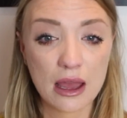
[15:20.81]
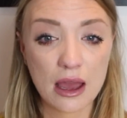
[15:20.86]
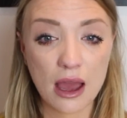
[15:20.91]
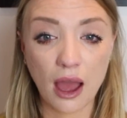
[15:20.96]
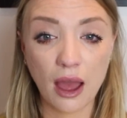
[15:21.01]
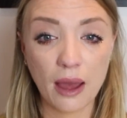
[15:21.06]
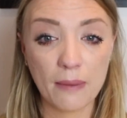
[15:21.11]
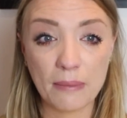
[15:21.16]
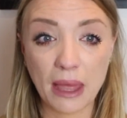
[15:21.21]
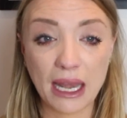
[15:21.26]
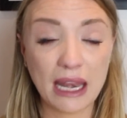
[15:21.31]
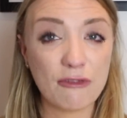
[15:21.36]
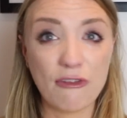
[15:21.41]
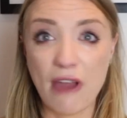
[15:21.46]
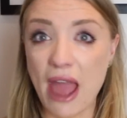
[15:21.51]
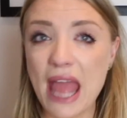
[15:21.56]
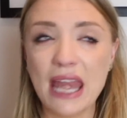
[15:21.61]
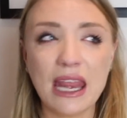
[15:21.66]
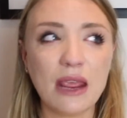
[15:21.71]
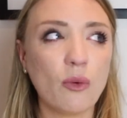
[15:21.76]
And if
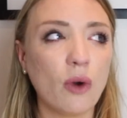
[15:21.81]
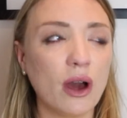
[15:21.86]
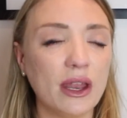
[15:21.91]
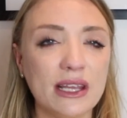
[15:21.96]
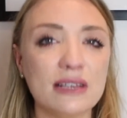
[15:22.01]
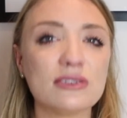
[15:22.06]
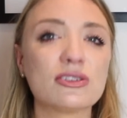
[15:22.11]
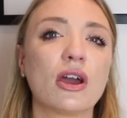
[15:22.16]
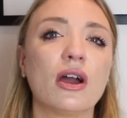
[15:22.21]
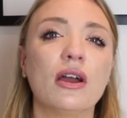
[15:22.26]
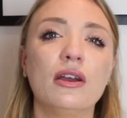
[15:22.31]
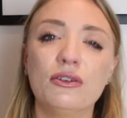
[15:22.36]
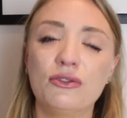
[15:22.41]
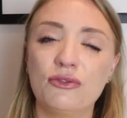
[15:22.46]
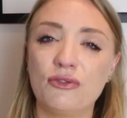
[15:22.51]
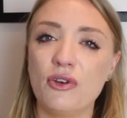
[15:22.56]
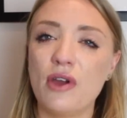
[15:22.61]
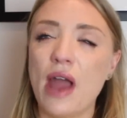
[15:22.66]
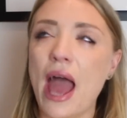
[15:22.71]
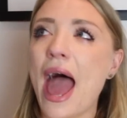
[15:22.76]
anyone is going
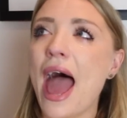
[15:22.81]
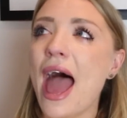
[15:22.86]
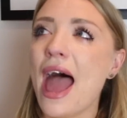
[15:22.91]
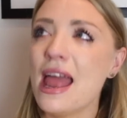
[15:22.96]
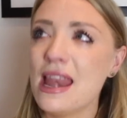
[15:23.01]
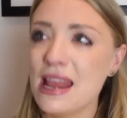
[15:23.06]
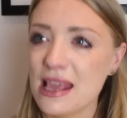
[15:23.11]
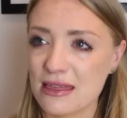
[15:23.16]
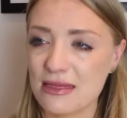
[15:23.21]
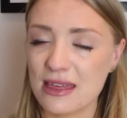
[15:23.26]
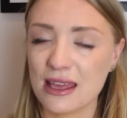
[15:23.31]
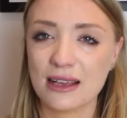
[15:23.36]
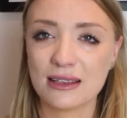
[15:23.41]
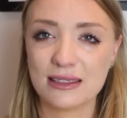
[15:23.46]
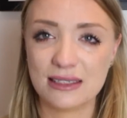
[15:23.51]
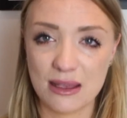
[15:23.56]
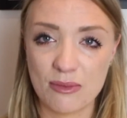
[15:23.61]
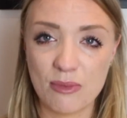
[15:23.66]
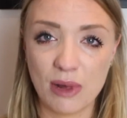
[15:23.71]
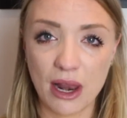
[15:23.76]
through anything
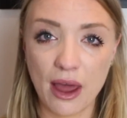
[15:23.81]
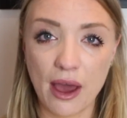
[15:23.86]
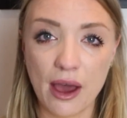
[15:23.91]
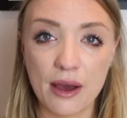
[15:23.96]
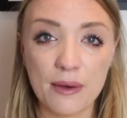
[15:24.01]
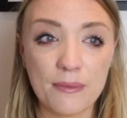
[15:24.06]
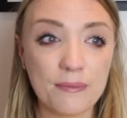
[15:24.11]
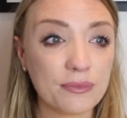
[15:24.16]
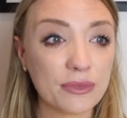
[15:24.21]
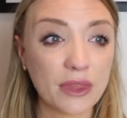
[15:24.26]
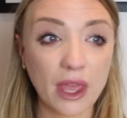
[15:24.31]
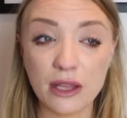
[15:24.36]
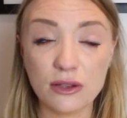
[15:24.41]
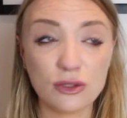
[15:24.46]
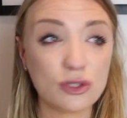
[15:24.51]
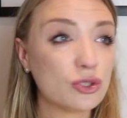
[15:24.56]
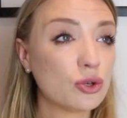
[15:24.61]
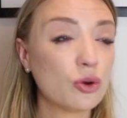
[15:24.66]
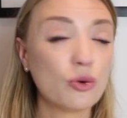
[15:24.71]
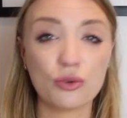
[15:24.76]
similar,
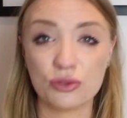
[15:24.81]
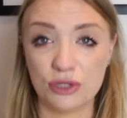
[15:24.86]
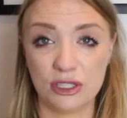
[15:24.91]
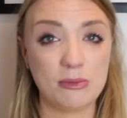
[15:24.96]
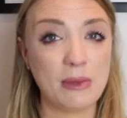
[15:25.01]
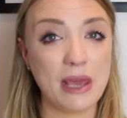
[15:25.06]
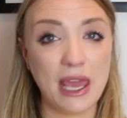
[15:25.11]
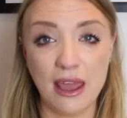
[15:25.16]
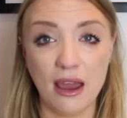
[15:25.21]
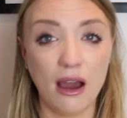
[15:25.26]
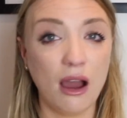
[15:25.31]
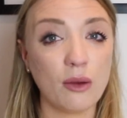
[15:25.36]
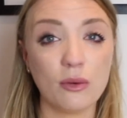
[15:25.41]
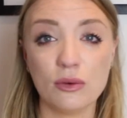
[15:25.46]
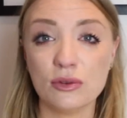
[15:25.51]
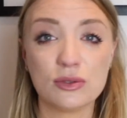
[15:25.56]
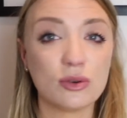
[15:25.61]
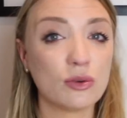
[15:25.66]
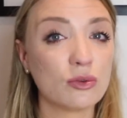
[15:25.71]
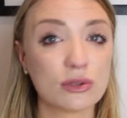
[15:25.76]
like, talk to me, I
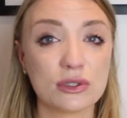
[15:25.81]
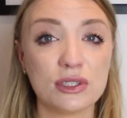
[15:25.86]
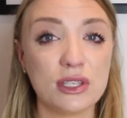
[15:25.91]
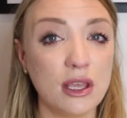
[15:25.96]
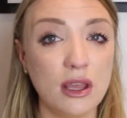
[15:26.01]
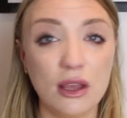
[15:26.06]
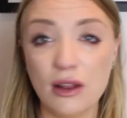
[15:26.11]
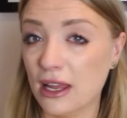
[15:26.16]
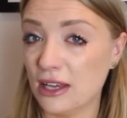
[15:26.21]
will talk to you.